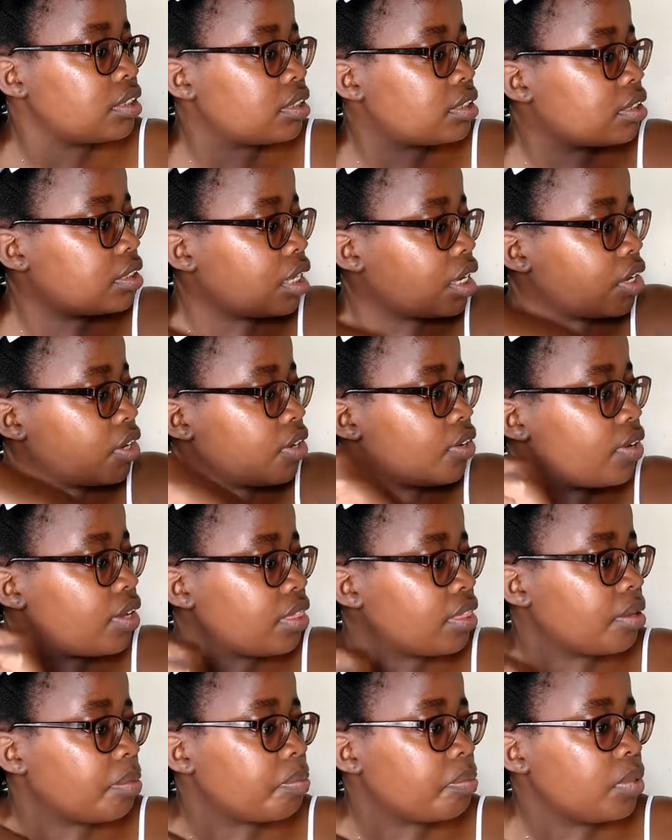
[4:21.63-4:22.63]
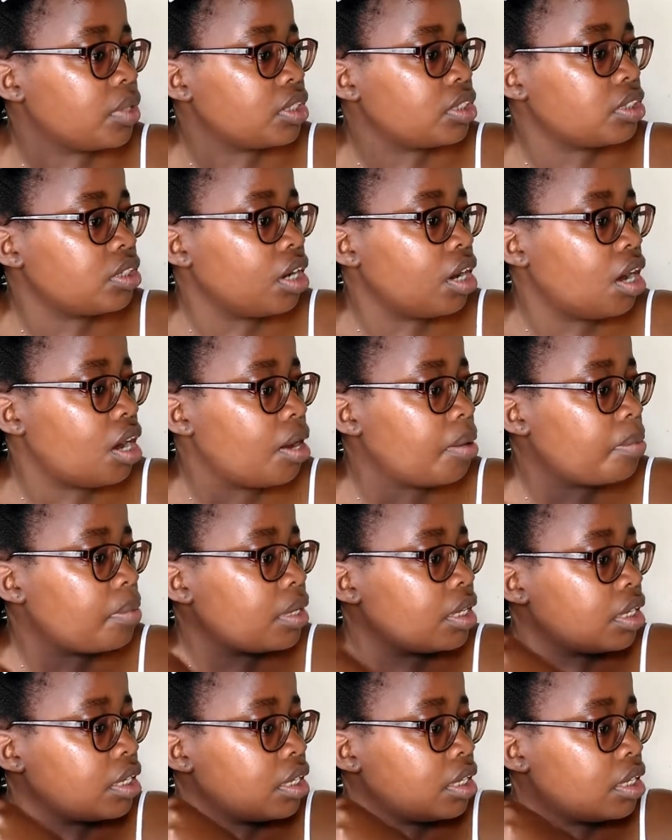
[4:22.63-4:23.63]
secure the bottom,
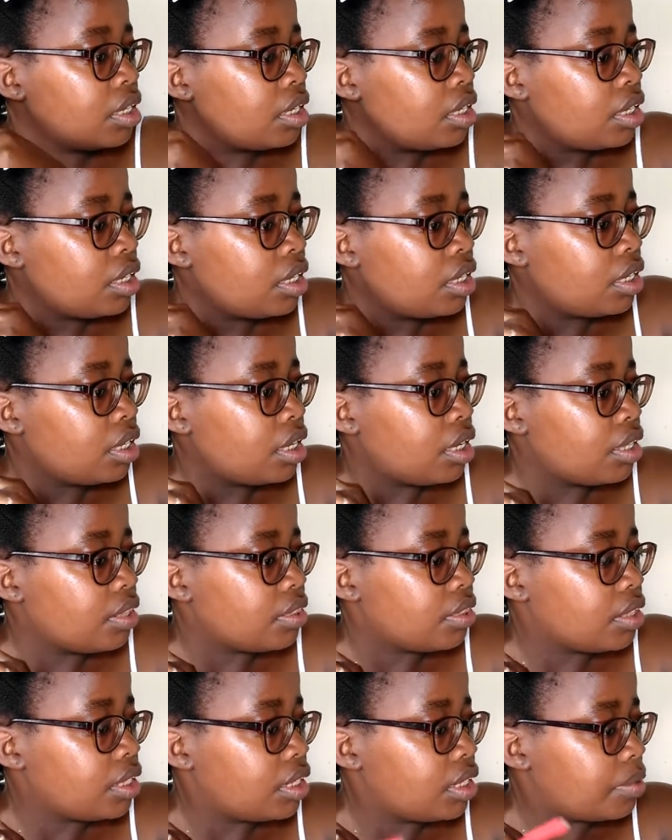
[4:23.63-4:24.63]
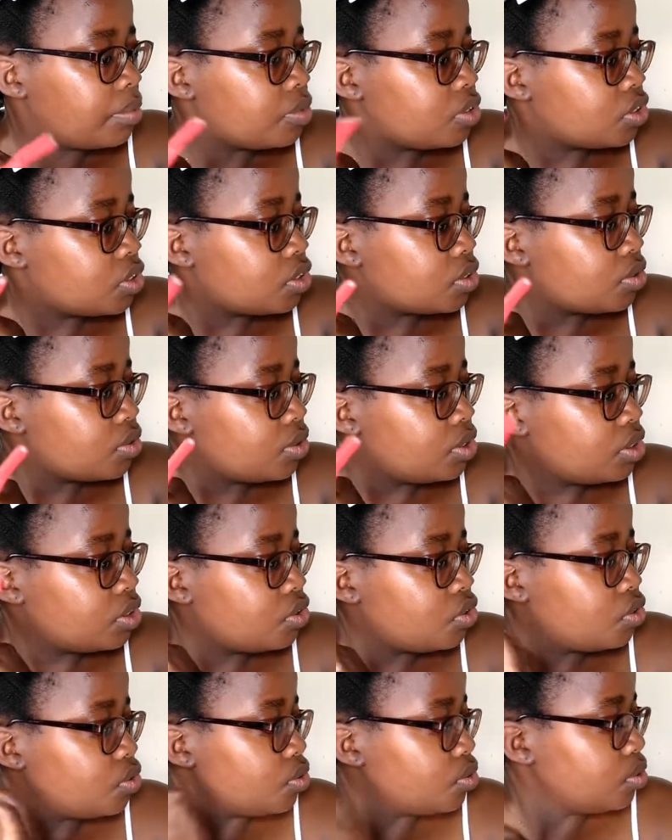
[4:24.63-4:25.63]
and then I'm just going
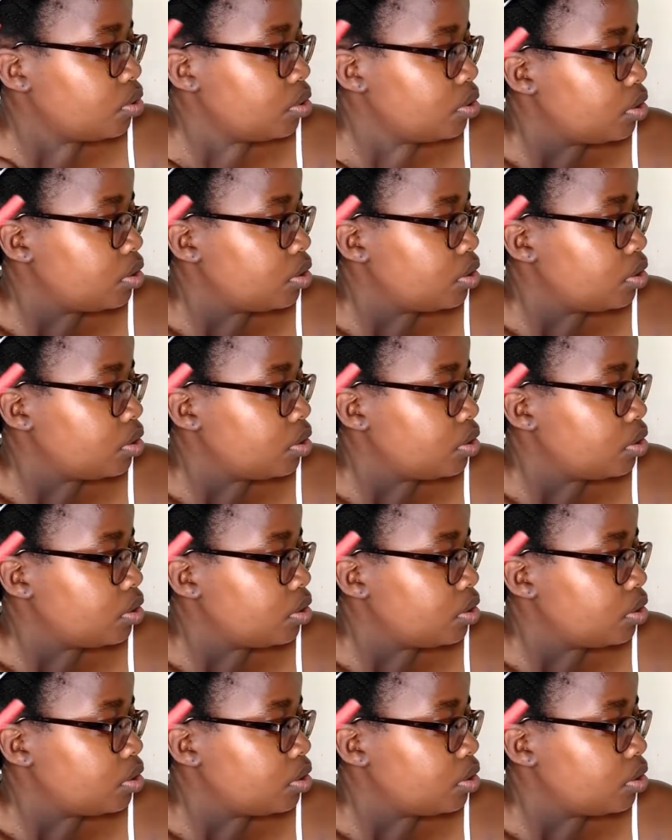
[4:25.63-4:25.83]
to